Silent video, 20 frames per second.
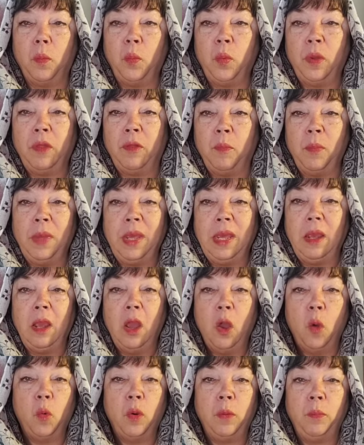with me
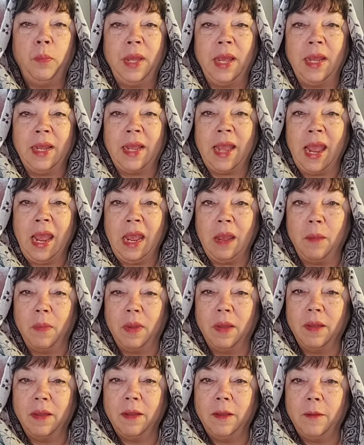would be a game.